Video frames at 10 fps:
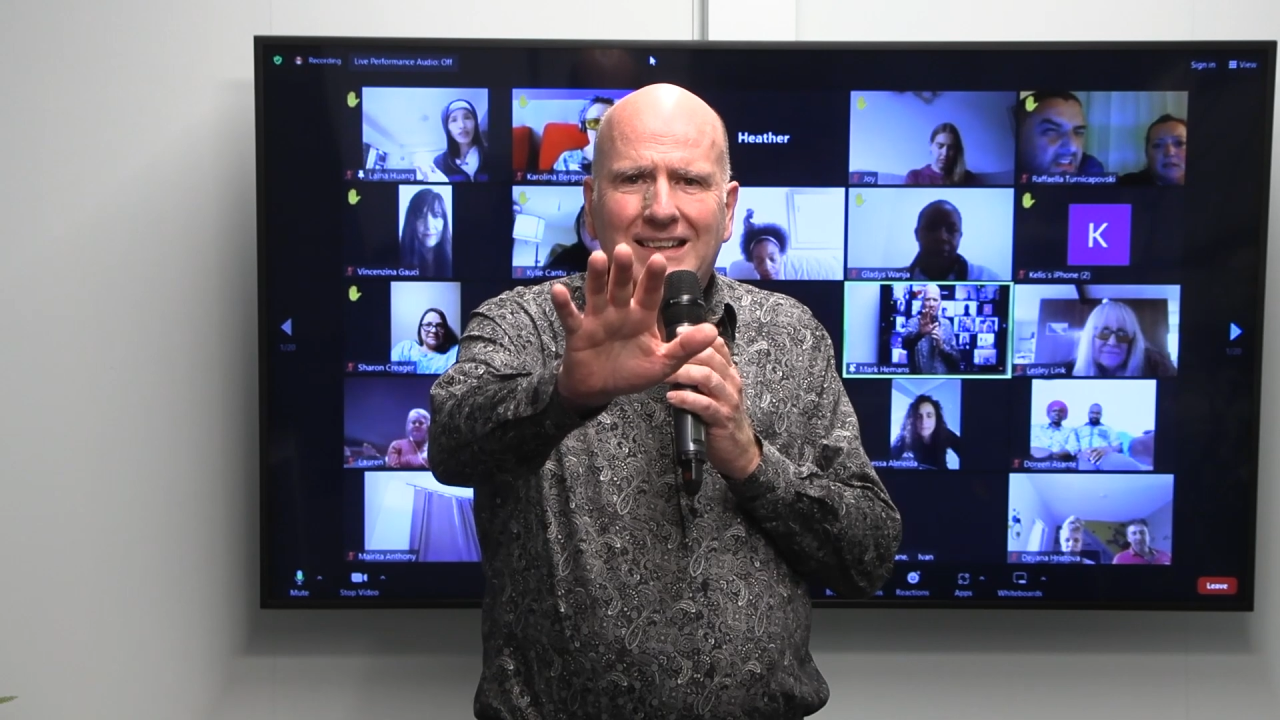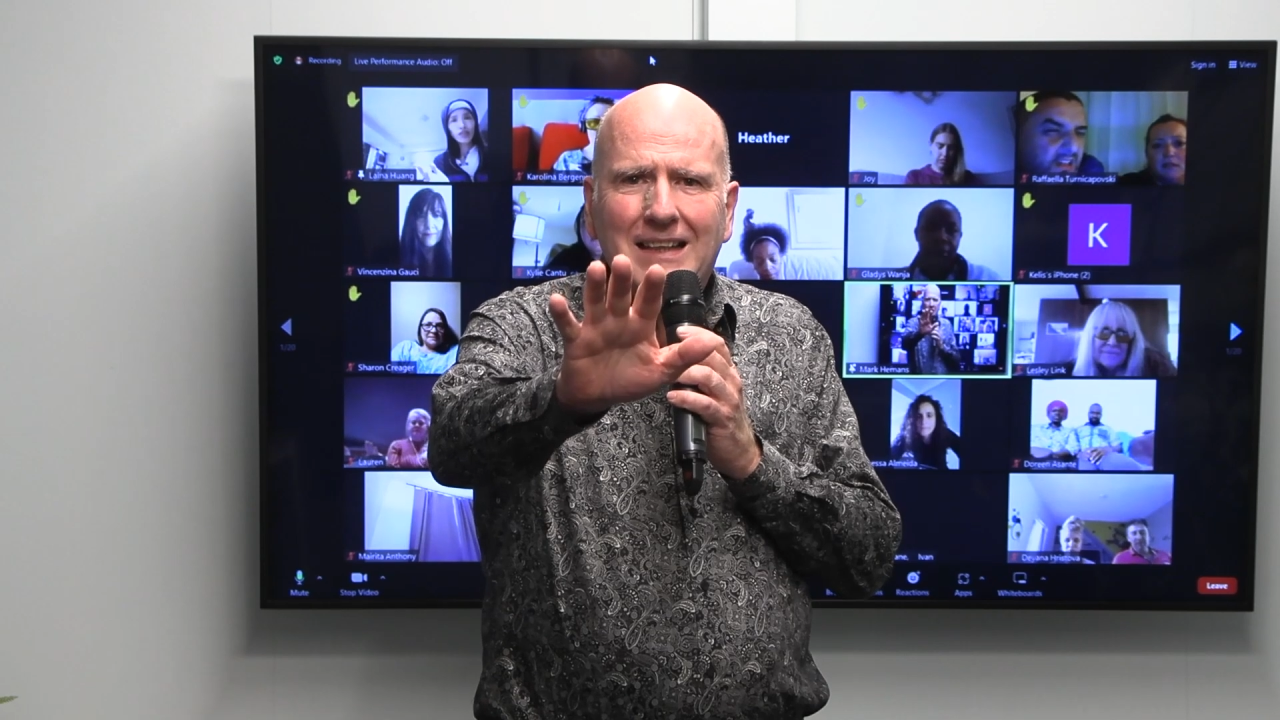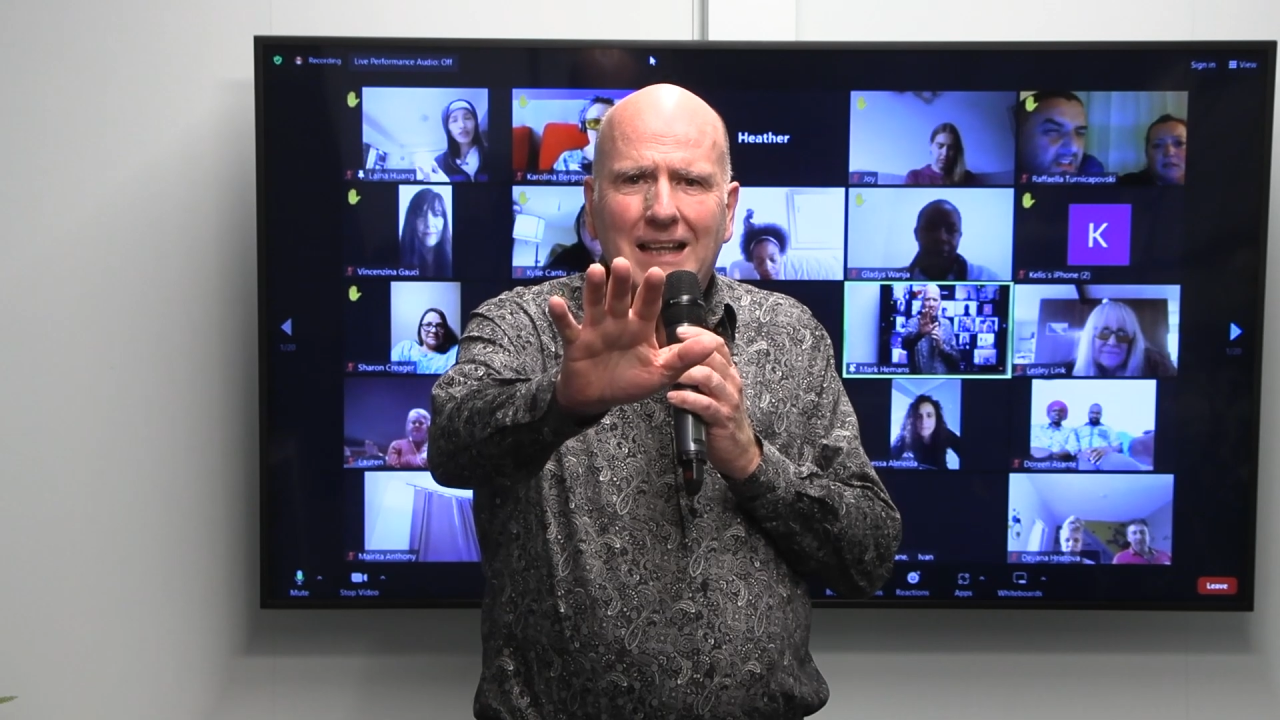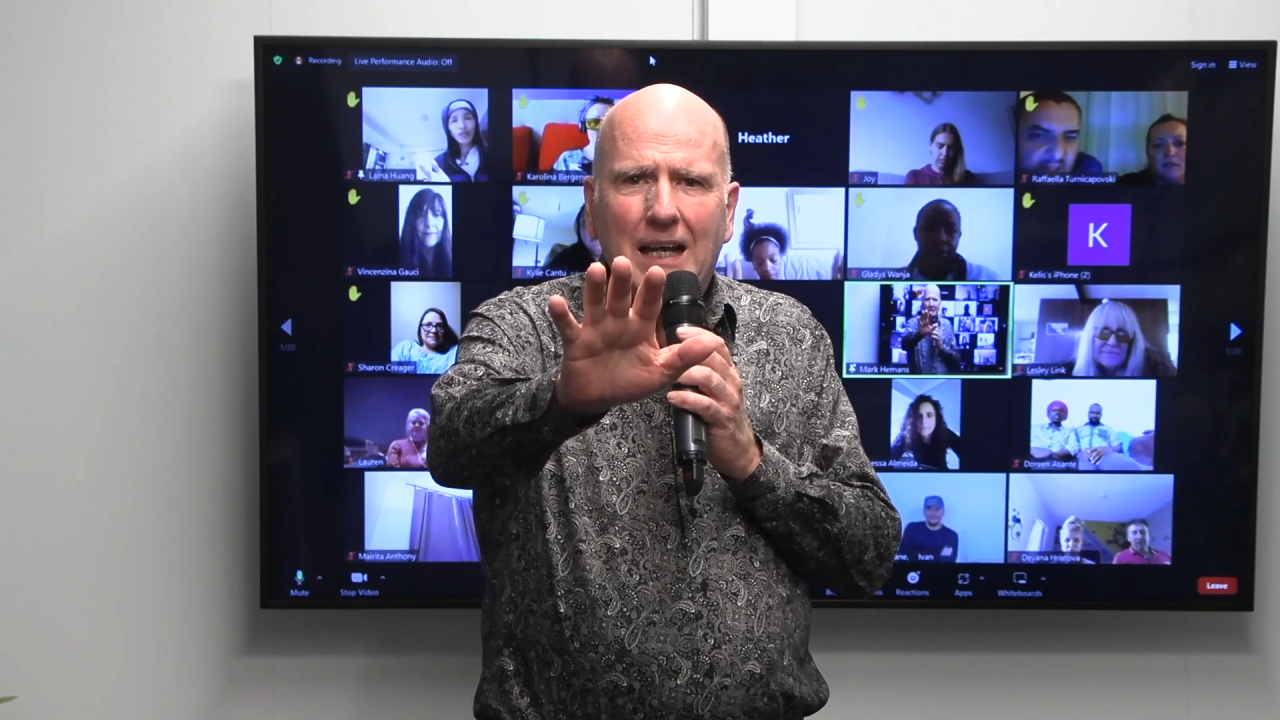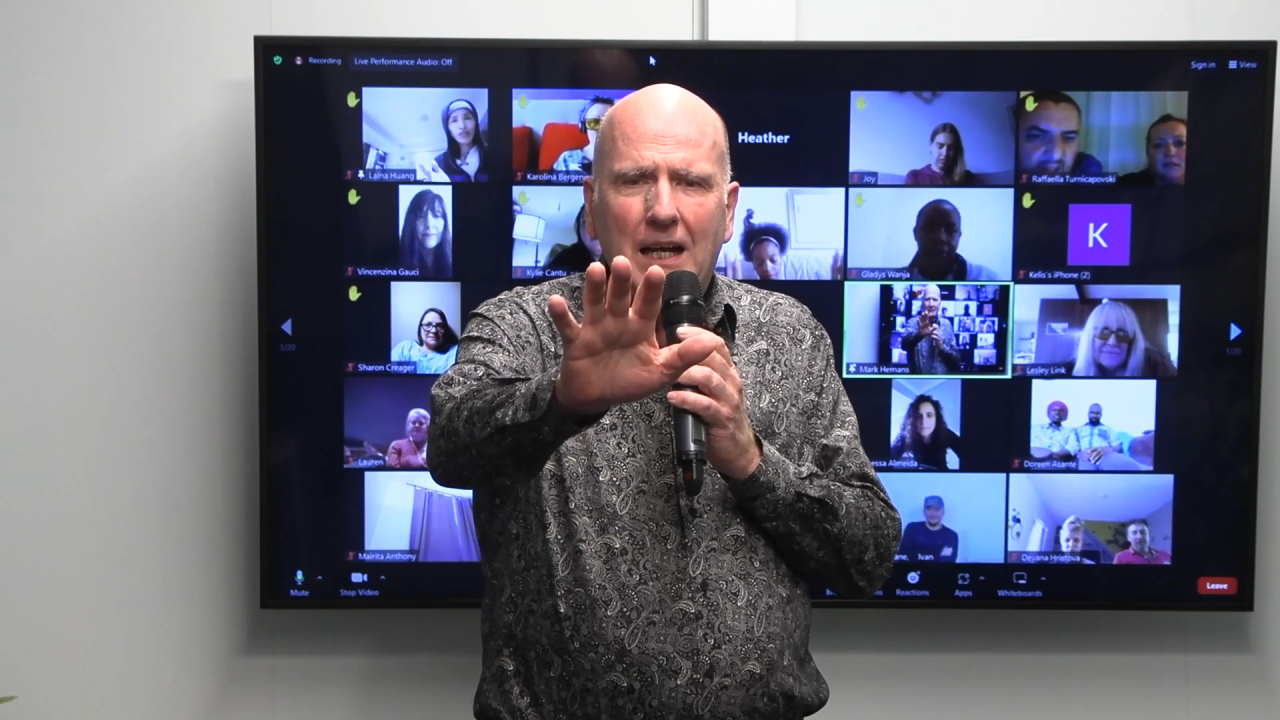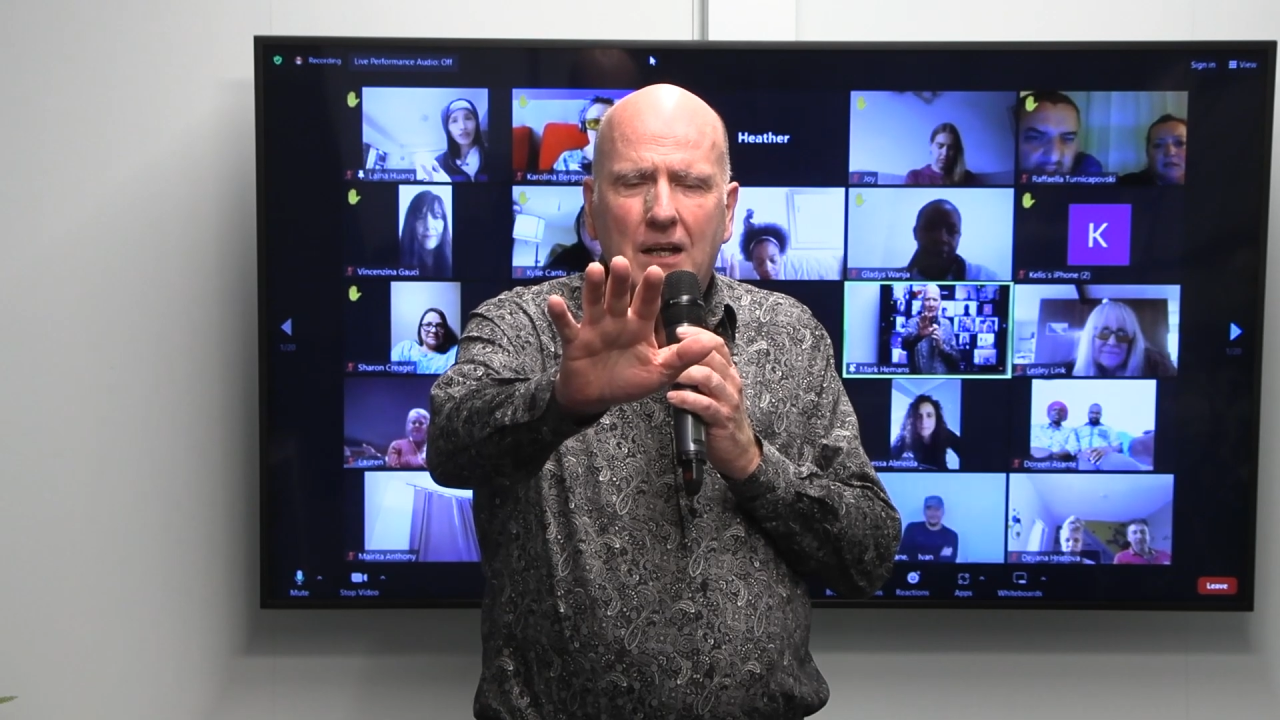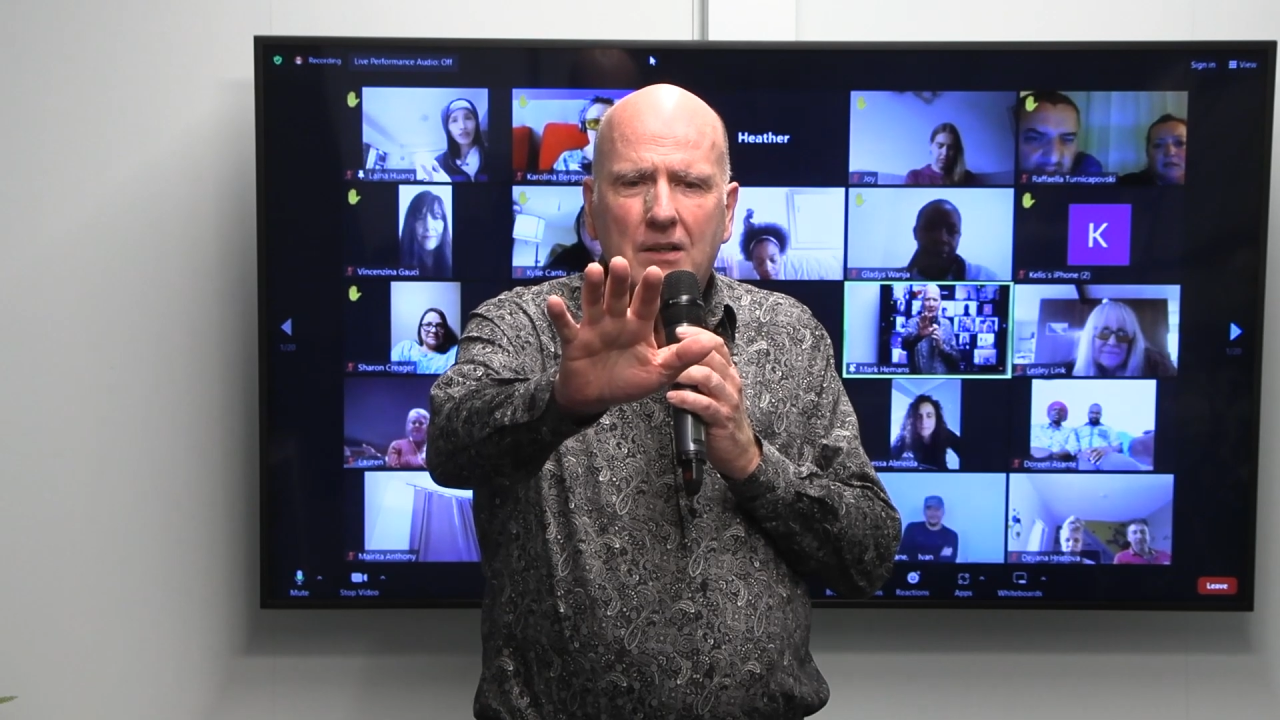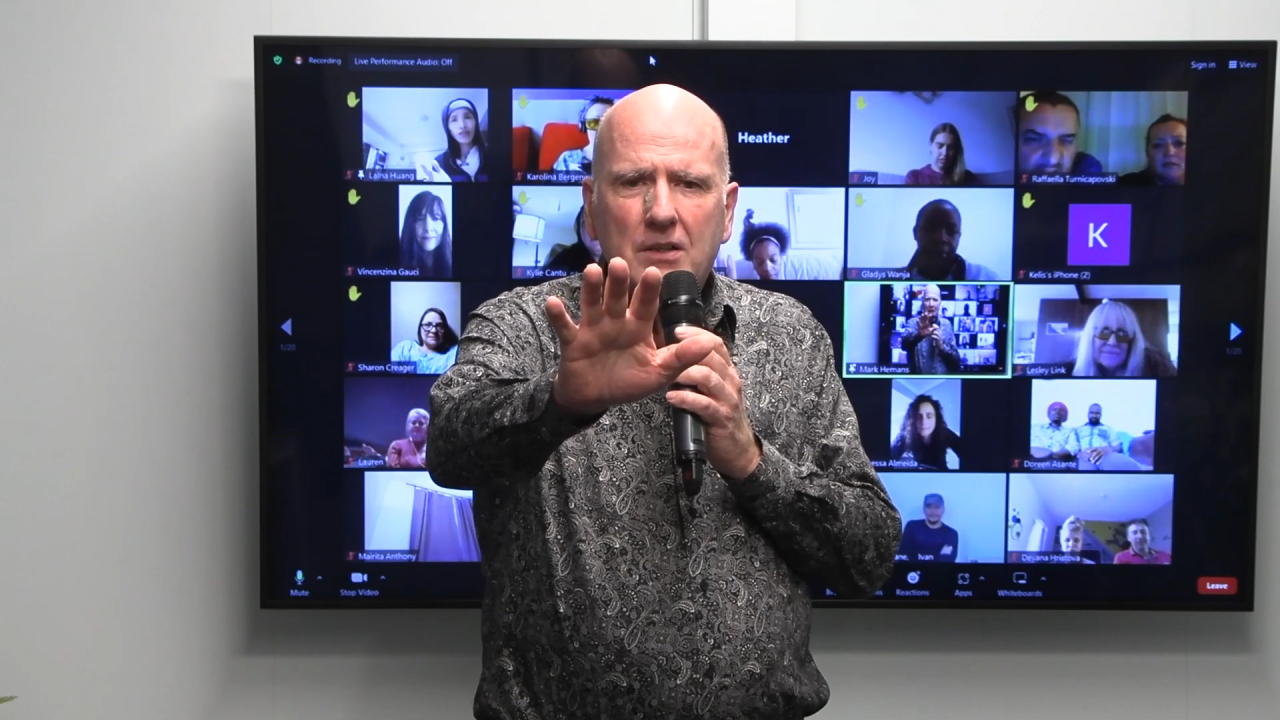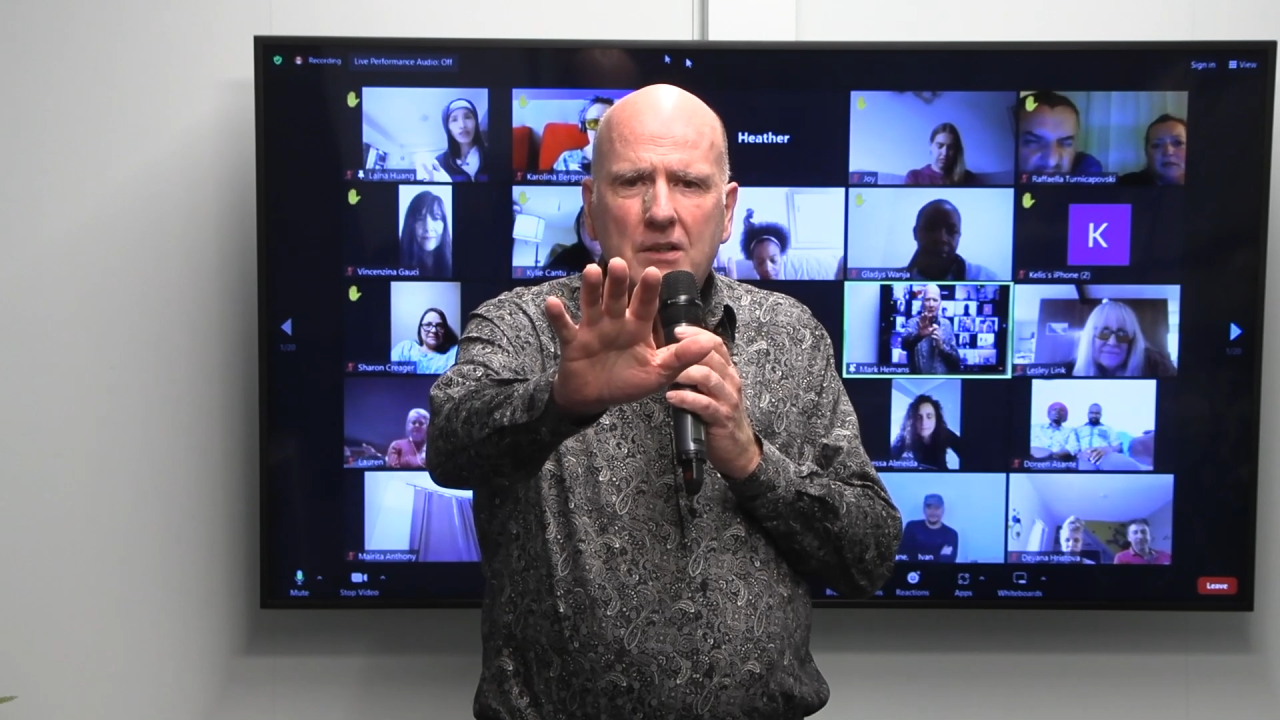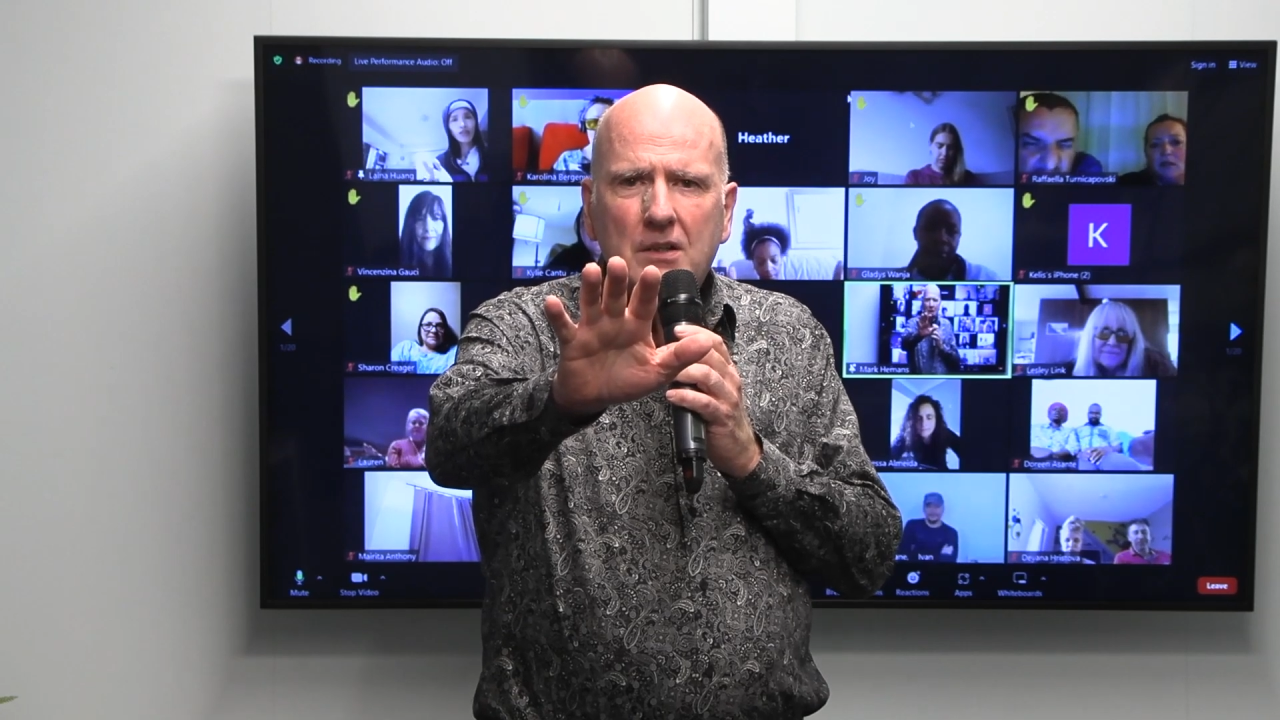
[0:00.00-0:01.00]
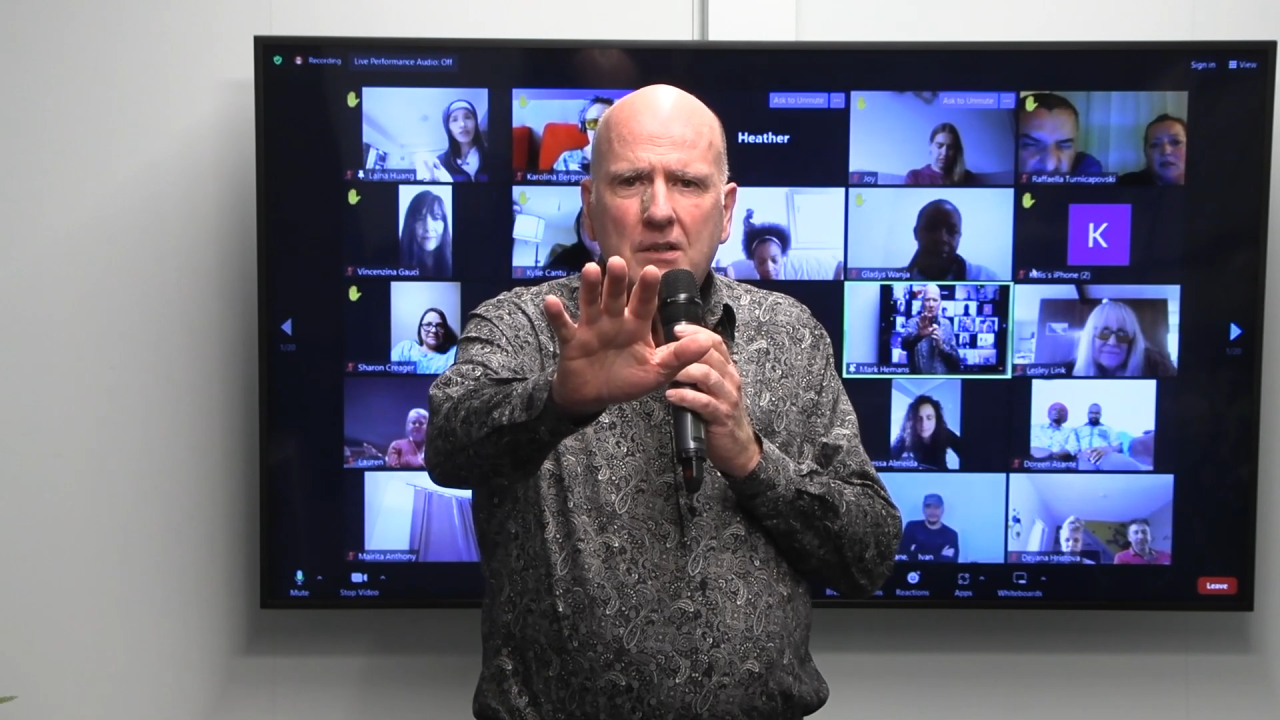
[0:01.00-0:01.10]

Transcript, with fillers: cloud